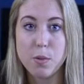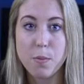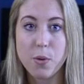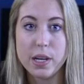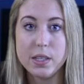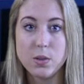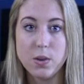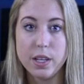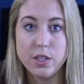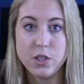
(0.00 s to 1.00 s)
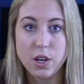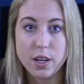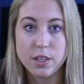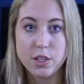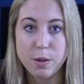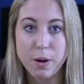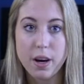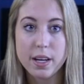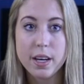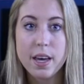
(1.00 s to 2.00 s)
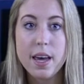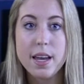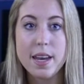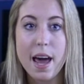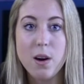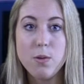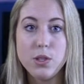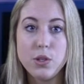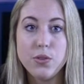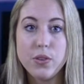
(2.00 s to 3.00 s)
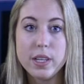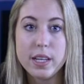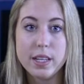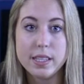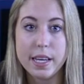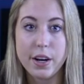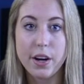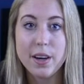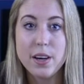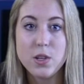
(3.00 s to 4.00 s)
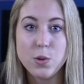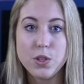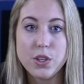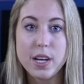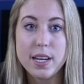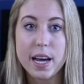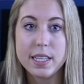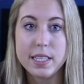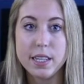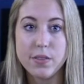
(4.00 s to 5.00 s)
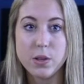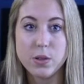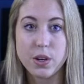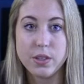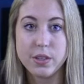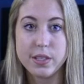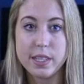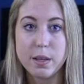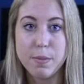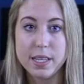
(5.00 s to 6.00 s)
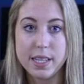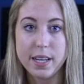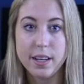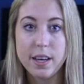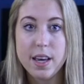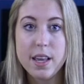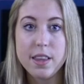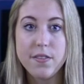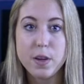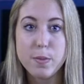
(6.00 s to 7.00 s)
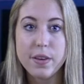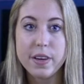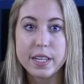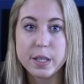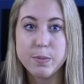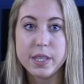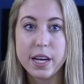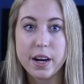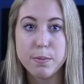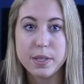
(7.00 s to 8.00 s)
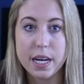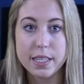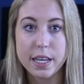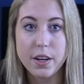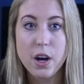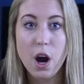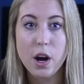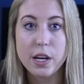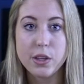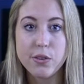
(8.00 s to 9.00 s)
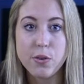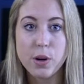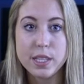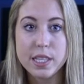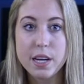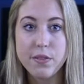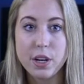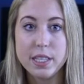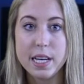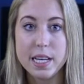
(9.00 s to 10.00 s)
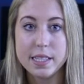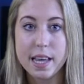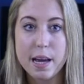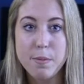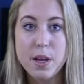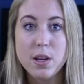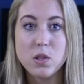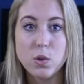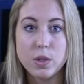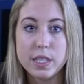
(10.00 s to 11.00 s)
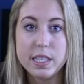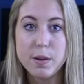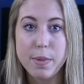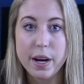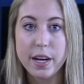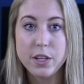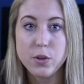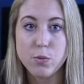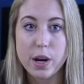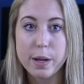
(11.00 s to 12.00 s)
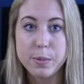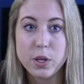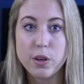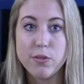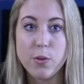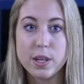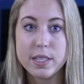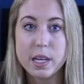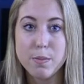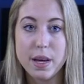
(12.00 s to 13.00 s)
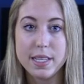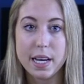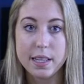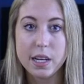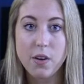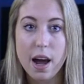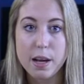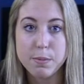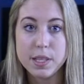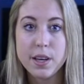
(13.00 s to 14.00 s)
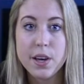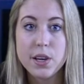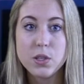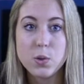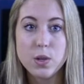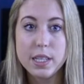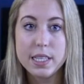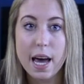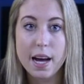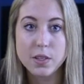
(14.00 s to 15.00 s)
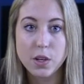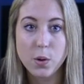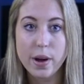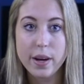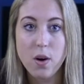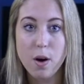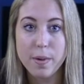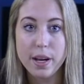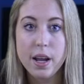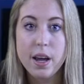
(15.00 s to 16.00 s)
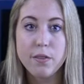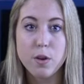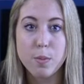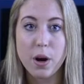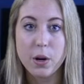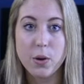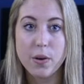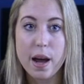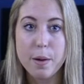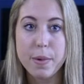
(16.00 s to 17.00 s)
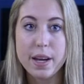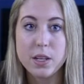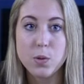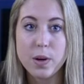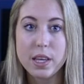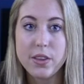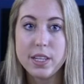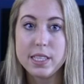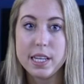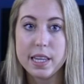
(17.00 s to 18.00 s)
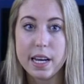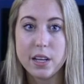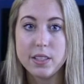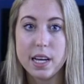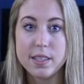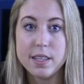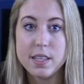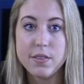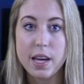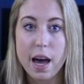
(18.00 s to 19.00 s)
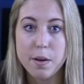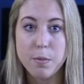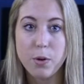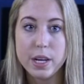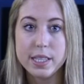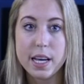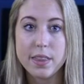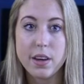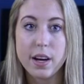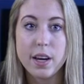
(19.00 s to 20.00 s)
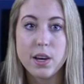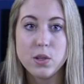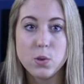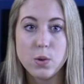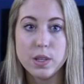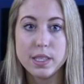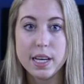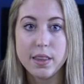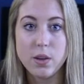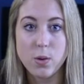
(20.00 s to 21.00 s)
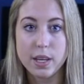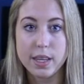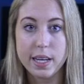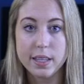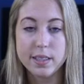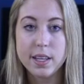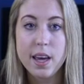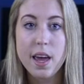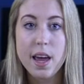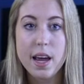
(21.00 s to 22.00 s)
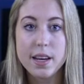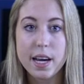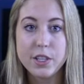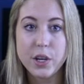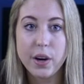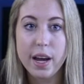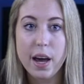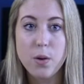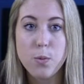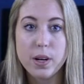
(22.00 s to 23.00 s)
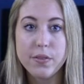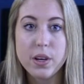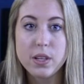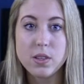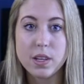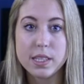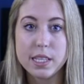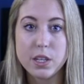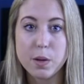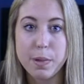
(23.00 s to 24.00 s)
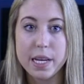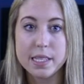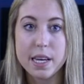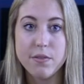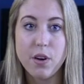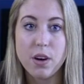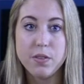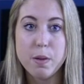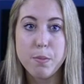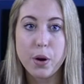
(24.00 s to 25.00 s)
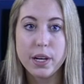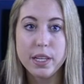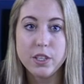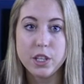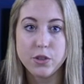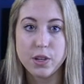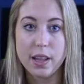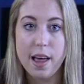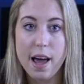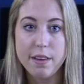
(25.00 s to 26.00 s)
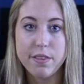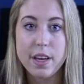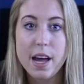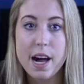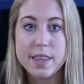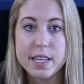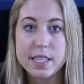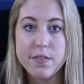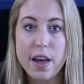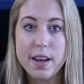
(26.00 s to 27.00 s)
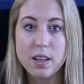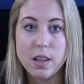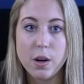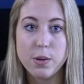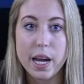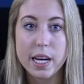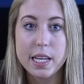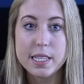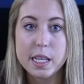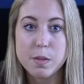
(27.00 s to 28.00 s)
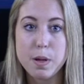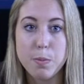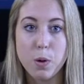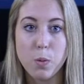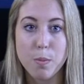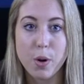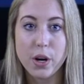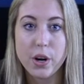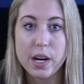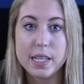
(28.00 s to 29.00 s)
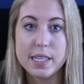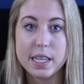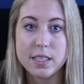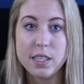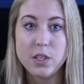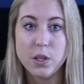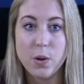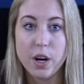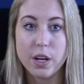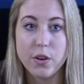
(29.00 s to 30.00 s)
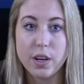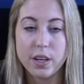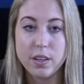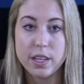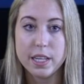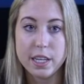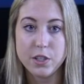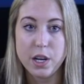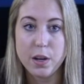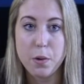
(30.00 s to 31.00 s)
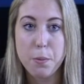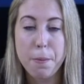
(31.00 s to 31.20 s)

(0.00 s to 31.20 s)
from a boarding school in Chibok. Now, 2 full years later, 219 of those girls are still missing. The female victims they are abducted are either forced to convert to Islam, sold into marriage, raped, or forced to commit deadly crimes. School attacks are quite common for Boko Haram, and in 2013 they killed dozens of young boys at their schools in the northeast. In Nigeria, one of their assaults that took place involved them burning children alive. At this event alone, 86 people were murdered and 62 are in critical condition.